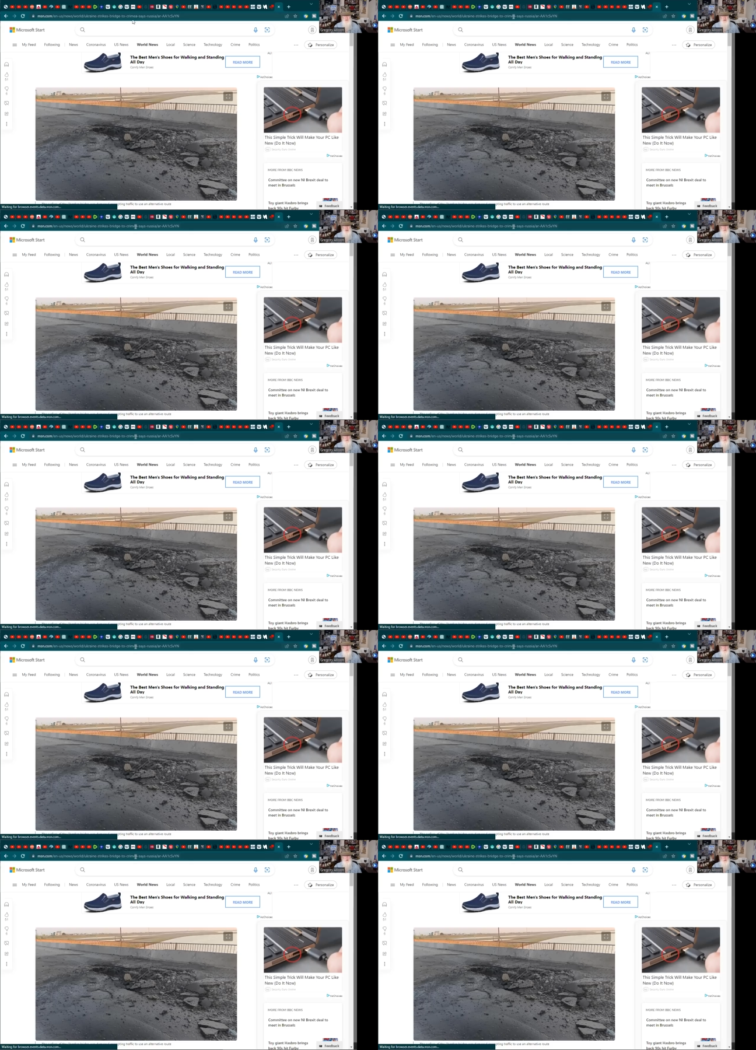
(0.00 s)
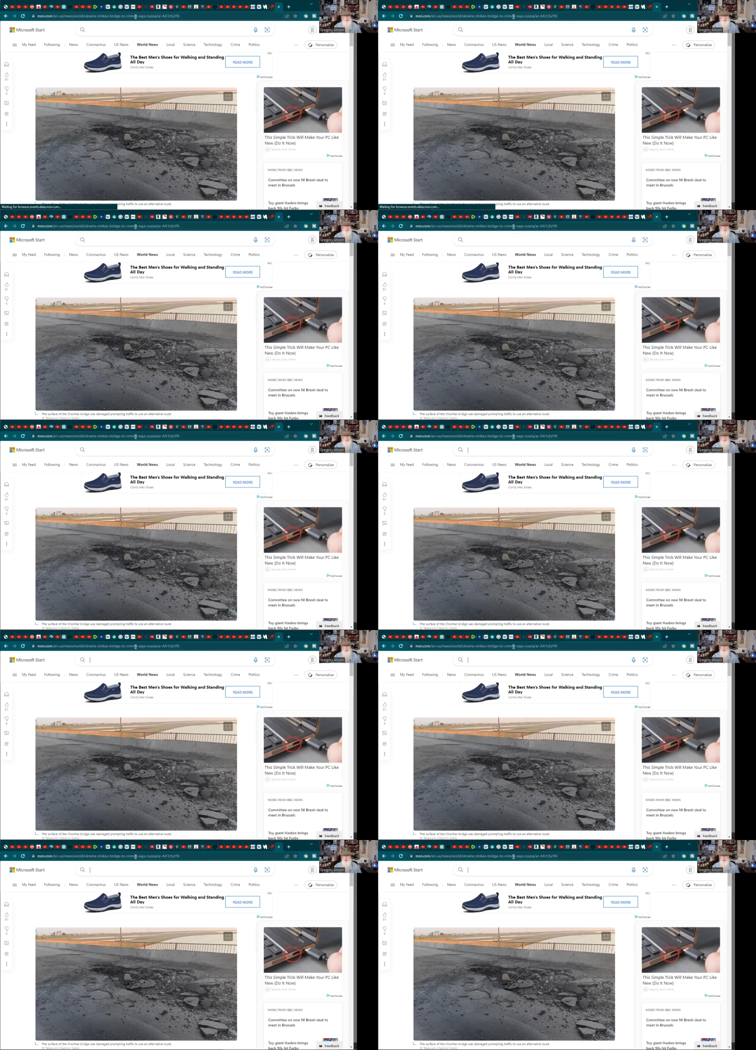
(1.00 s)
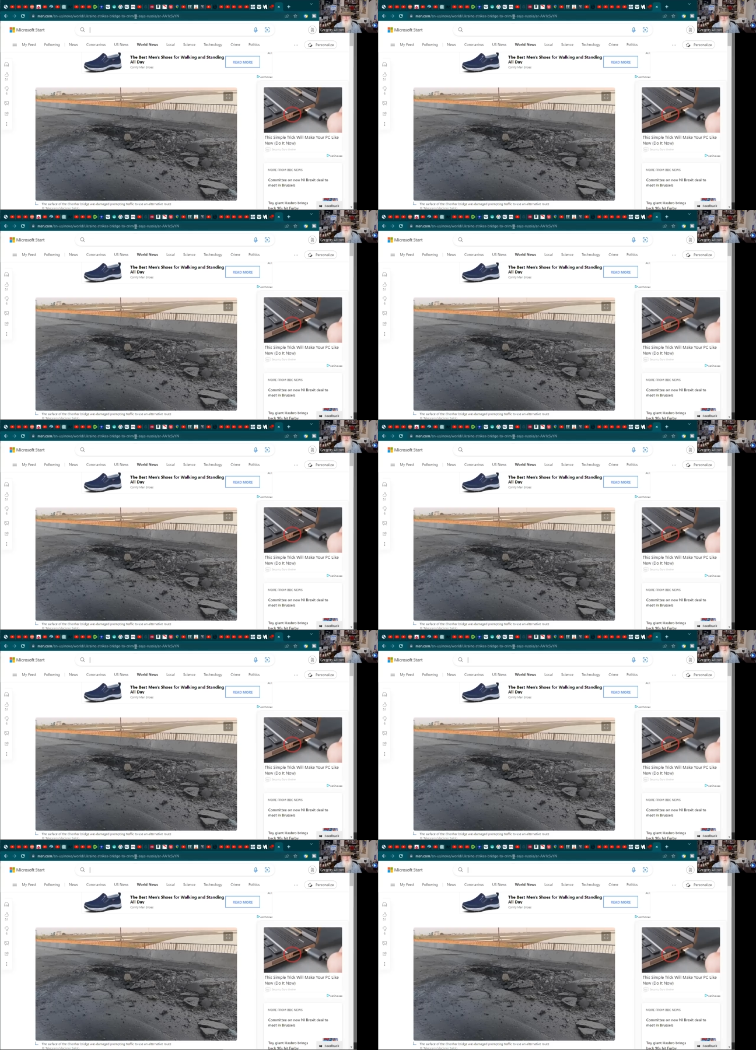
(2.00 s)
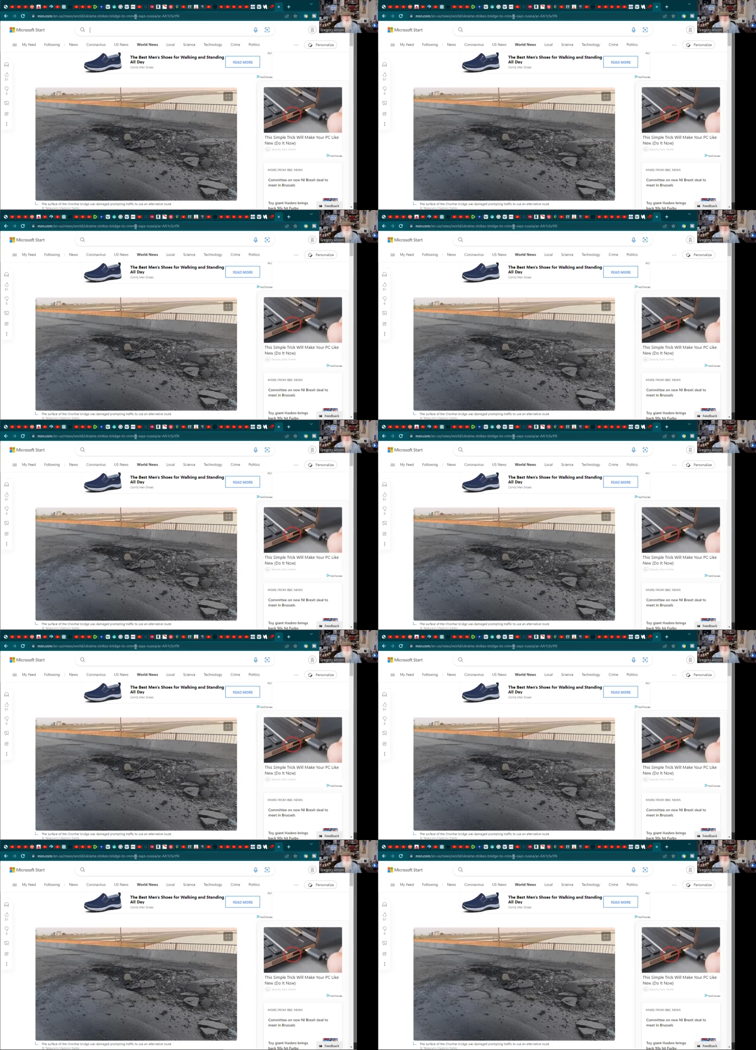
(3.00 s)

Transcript: No face is visible, so there are no lips to read.